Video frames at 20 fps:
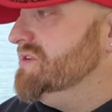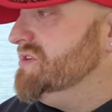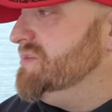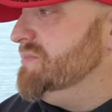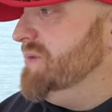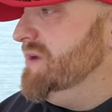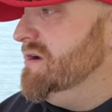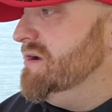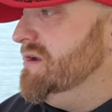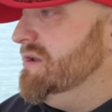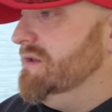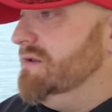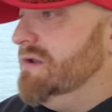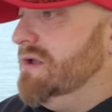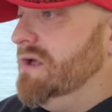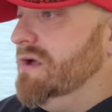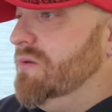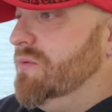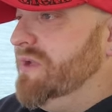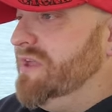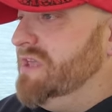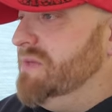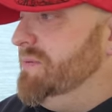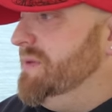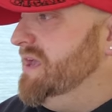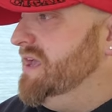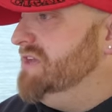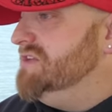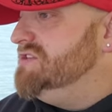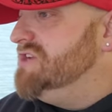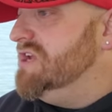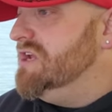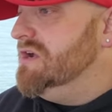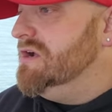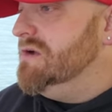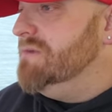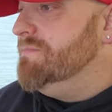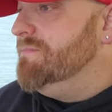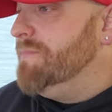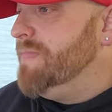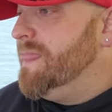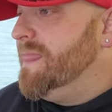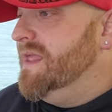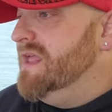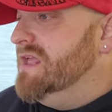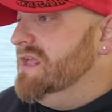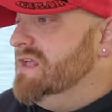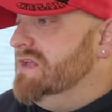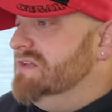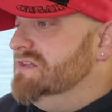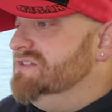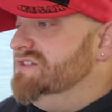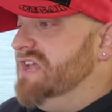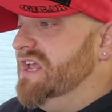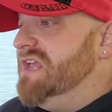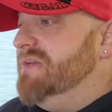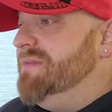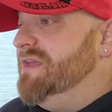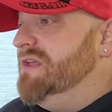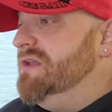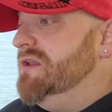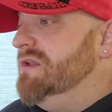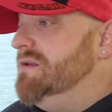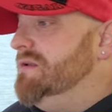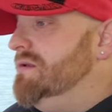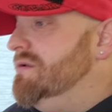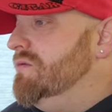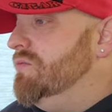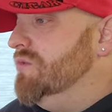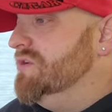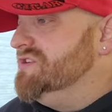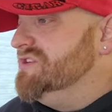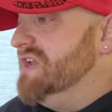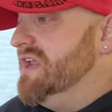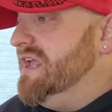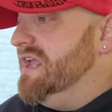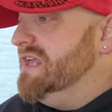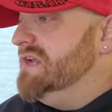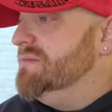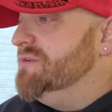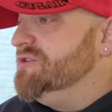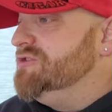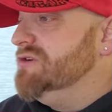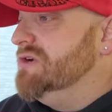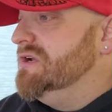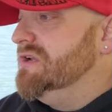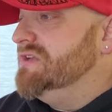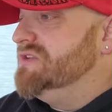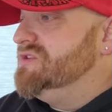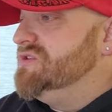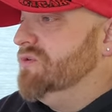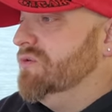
the Spirit uh, Wiki page here. Damien was an animatronic